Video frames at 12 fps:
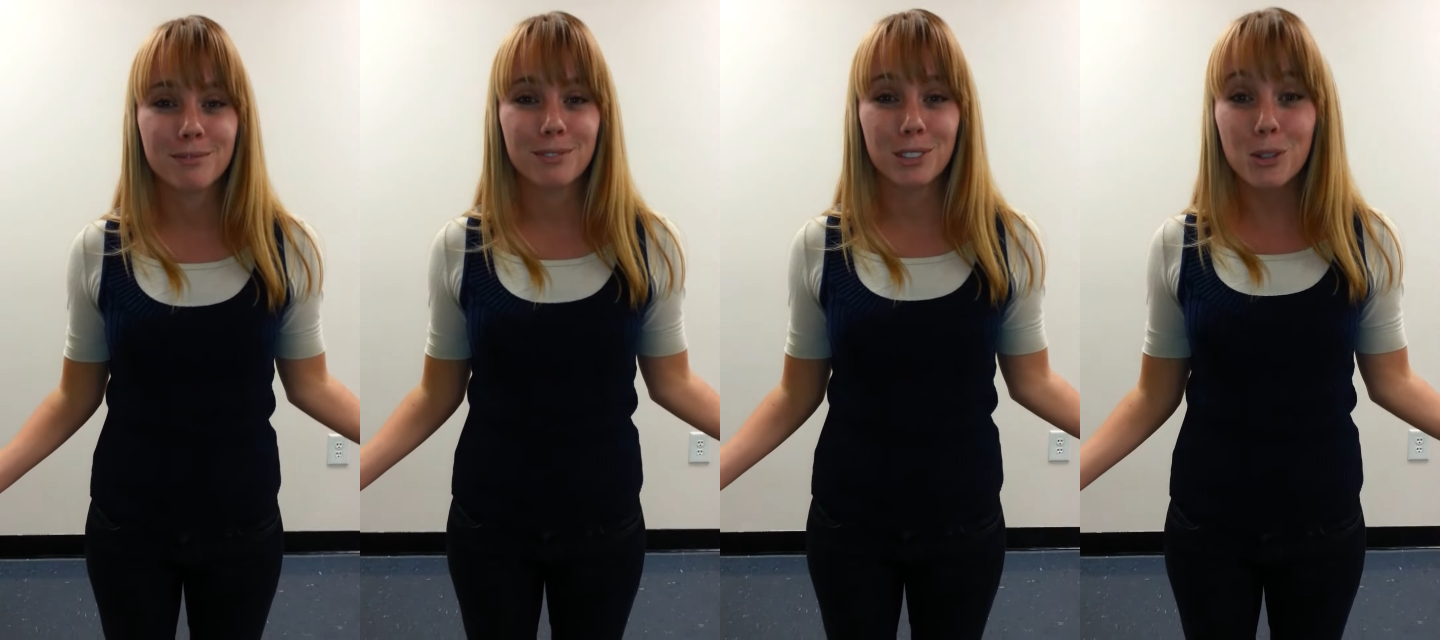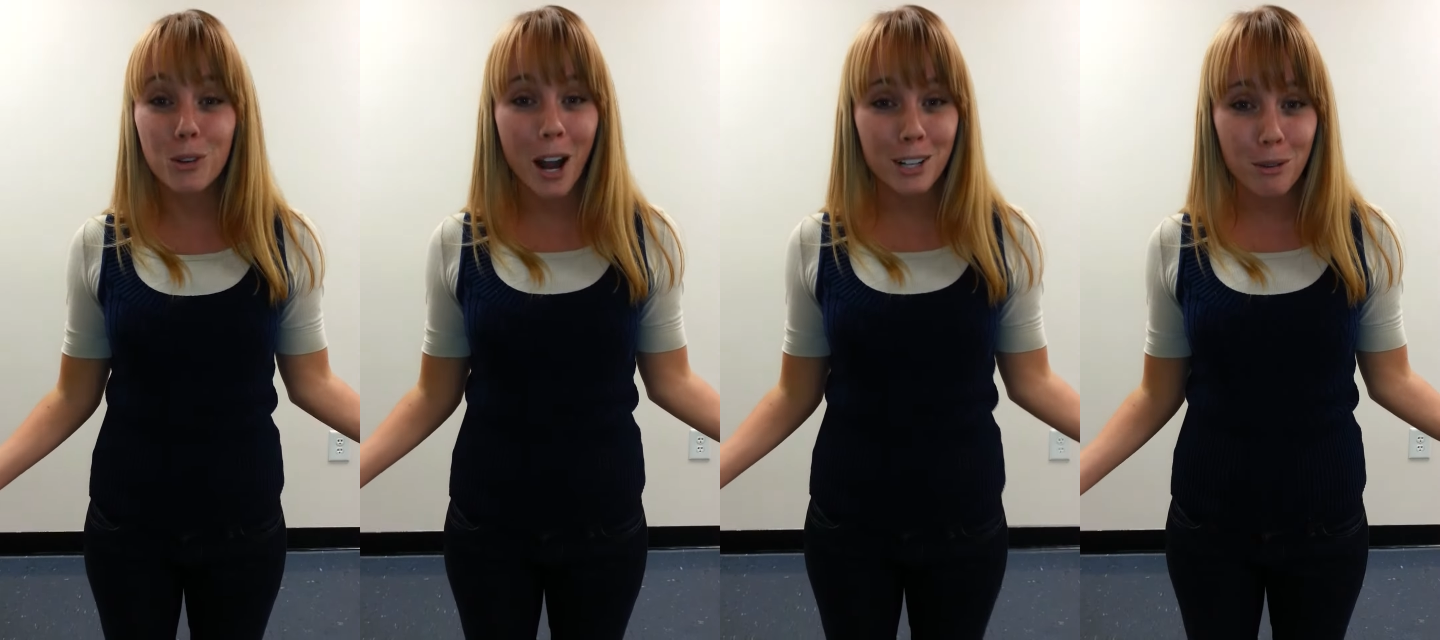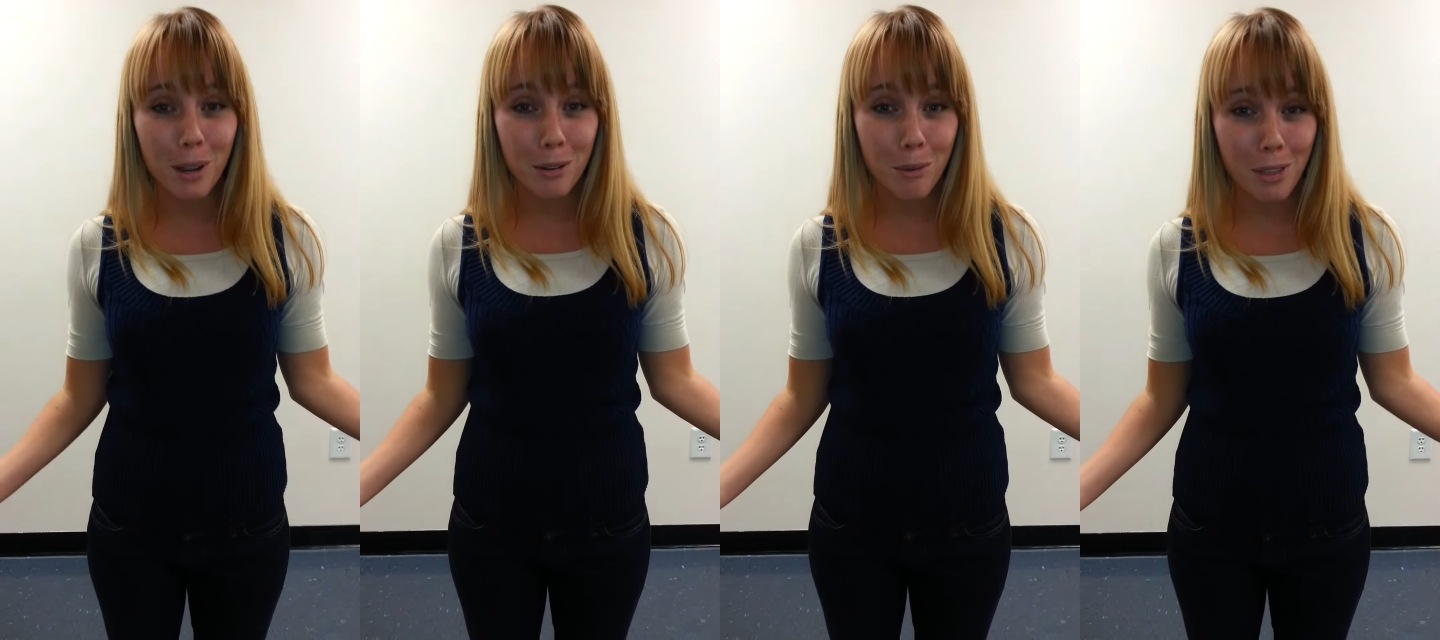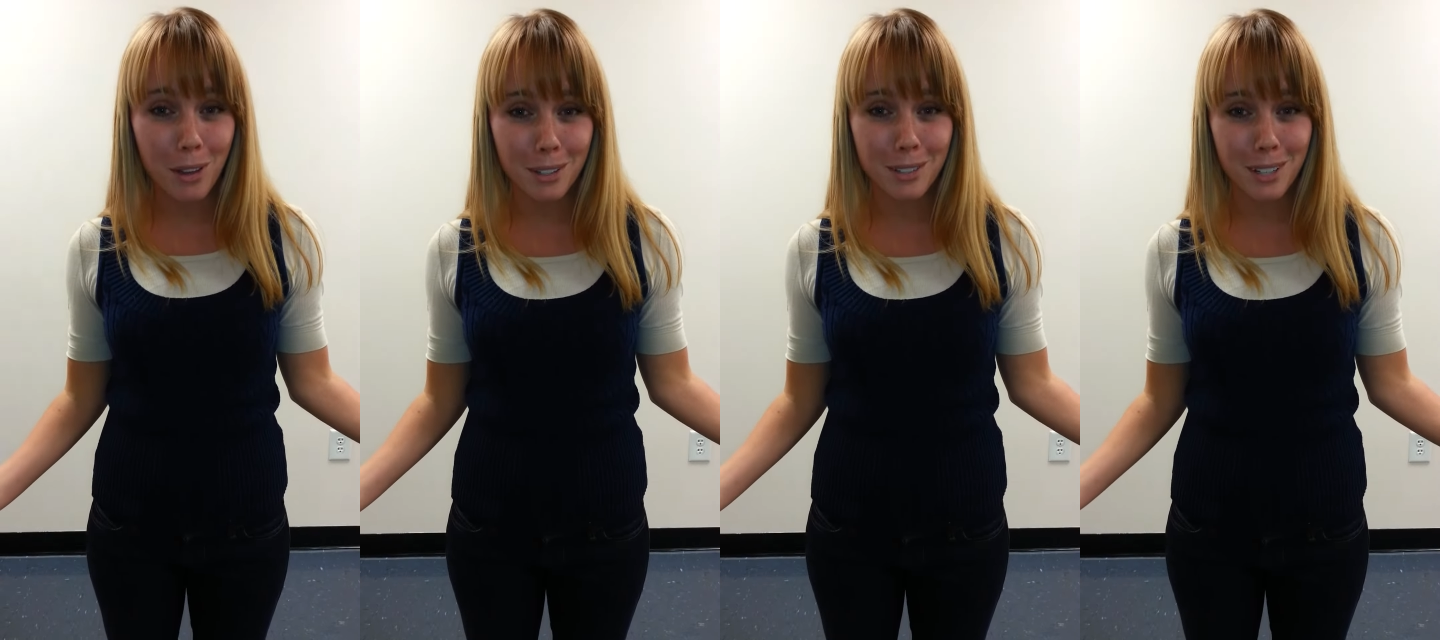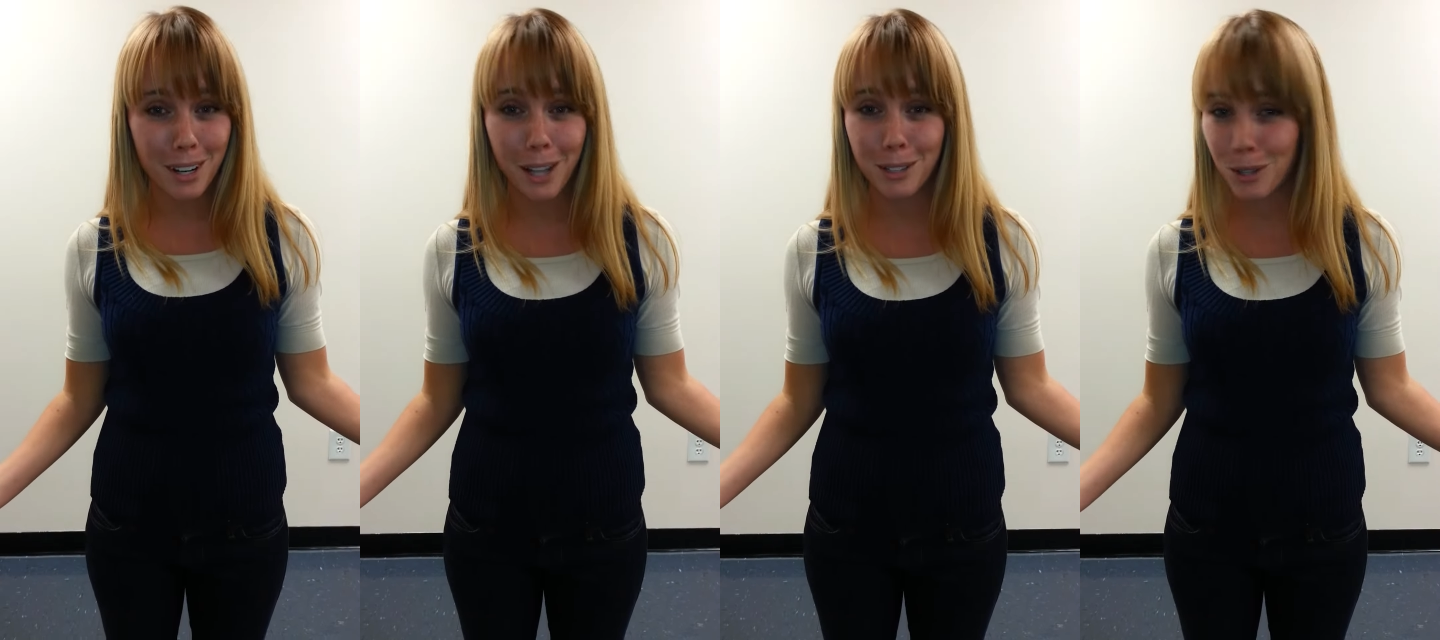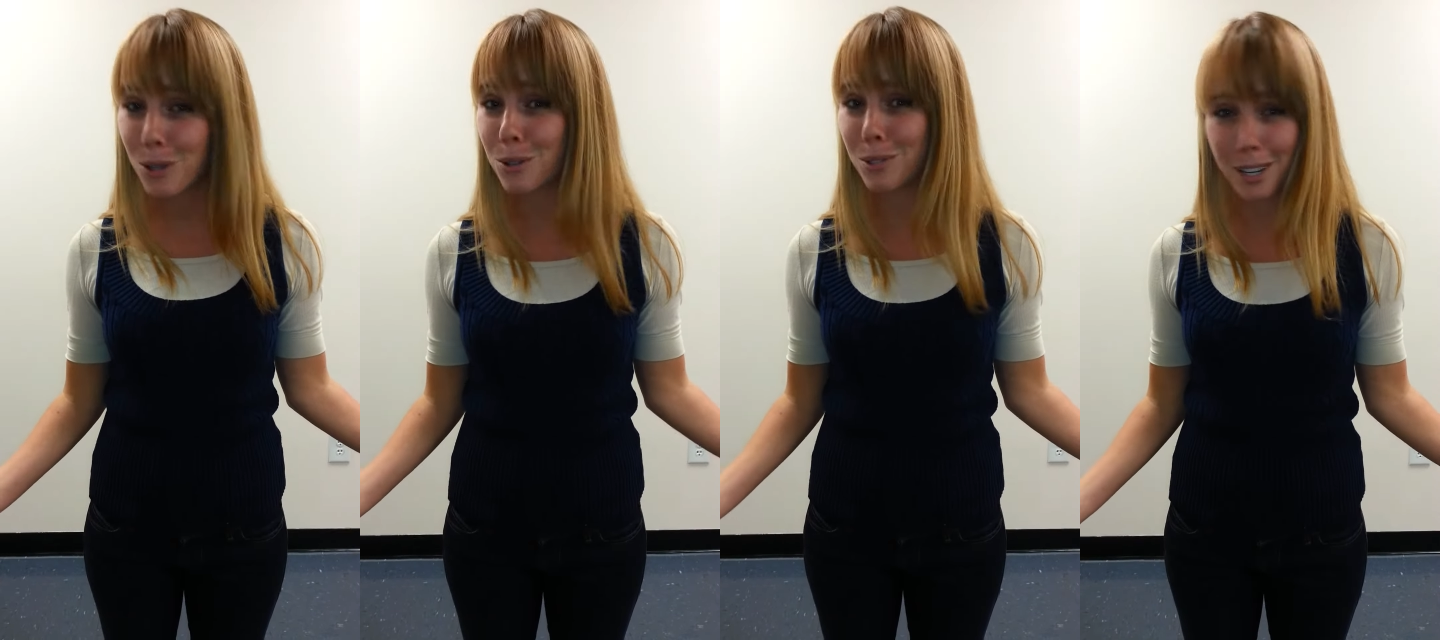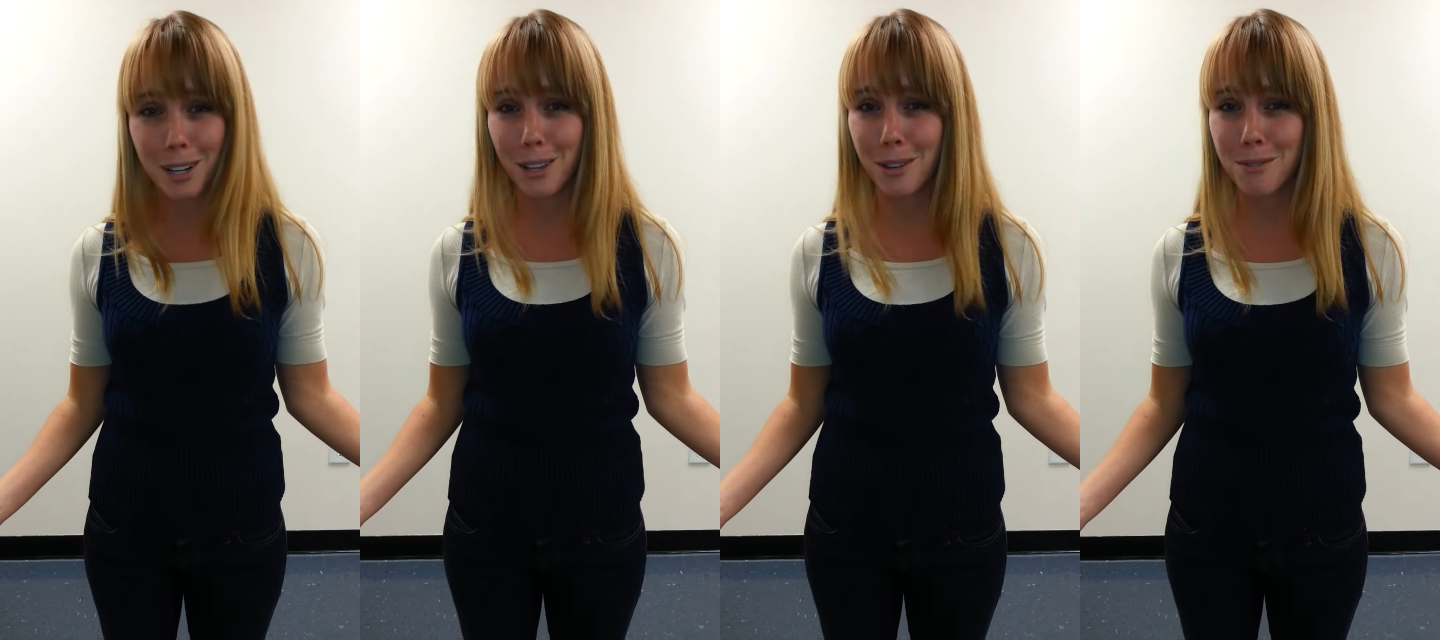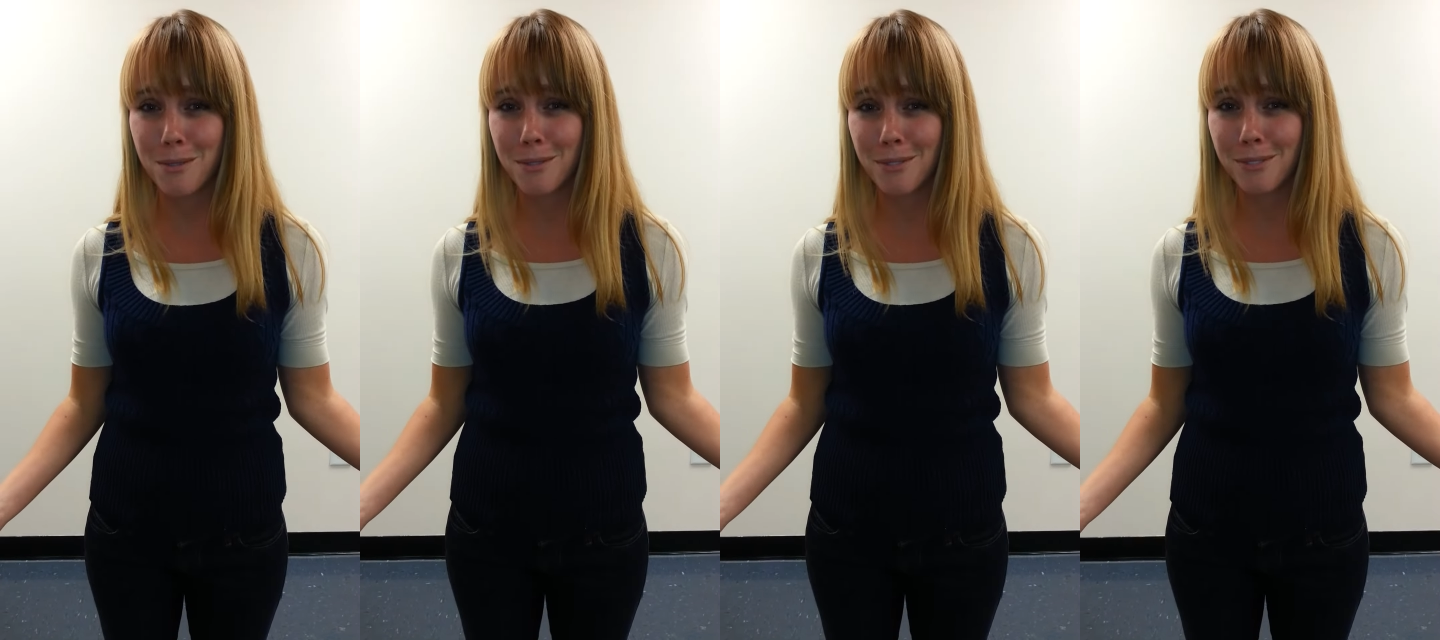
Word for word: You graduated with us today too, didn't you?